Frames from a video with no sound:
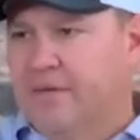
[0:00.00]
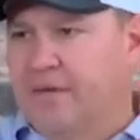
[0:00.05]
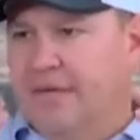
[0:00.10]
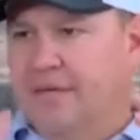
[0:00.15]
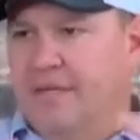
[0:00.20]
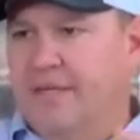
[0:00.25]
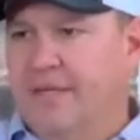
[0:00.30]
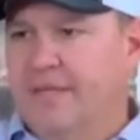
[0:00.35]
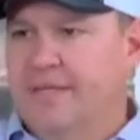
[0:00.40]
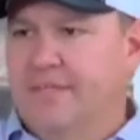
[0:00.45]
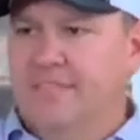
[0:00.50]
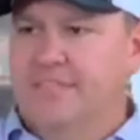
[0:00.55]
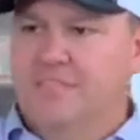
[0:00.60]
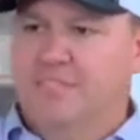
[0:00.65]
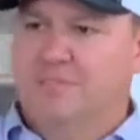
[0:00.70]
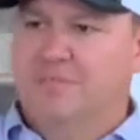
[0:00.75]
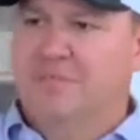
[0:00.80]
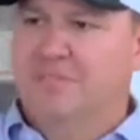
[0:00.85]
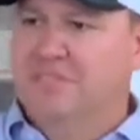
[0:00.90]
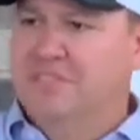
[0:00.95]
kind of like a
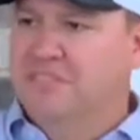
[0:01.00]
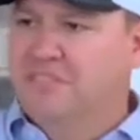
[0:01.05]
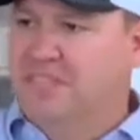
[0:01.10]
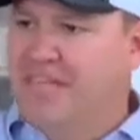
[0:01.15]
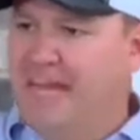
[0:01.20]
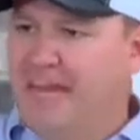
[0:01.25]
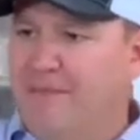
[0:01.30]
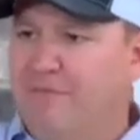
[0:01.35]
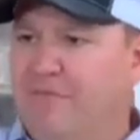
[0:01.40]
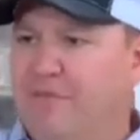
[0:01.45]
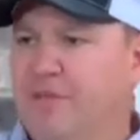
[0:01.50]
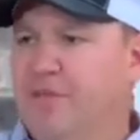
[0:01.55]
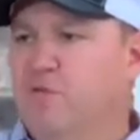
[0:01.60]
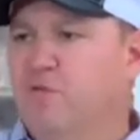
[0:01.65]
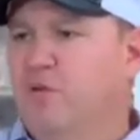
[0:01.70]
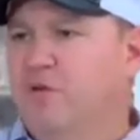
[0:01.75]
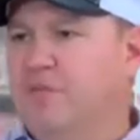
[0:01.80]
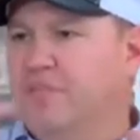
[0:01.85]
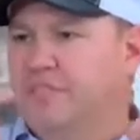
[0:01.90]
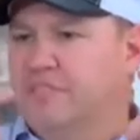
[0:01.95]
suspended scaffolding
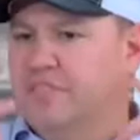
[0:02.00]
would.